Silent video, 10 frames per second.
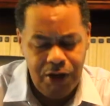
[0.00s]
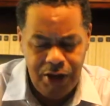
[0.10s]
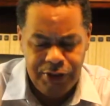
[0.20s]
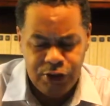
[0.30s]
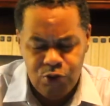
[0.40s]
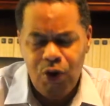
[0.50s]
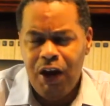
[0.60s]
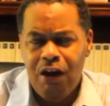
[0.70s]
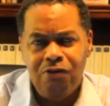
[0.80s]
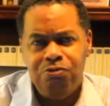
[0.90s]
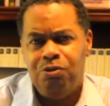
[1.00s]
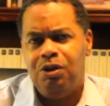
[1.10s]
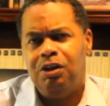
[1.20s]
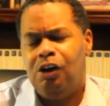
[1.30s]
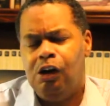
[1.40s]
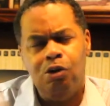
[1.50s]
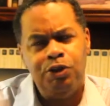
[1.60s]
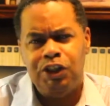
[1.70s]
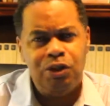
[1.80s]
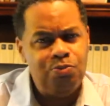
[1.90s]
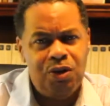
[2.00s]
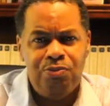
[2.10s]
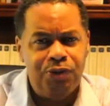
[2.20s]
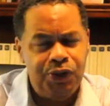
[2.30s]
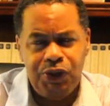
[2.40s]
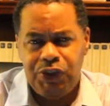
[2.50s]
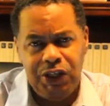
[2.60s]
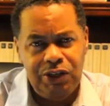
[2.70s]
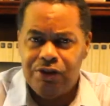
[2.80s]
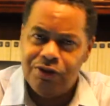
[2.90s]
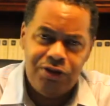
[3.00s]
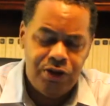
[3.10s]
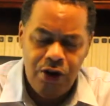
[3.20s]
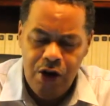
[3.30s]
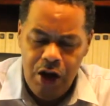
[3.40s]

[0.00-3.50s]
The 12 were the closest people to Jesus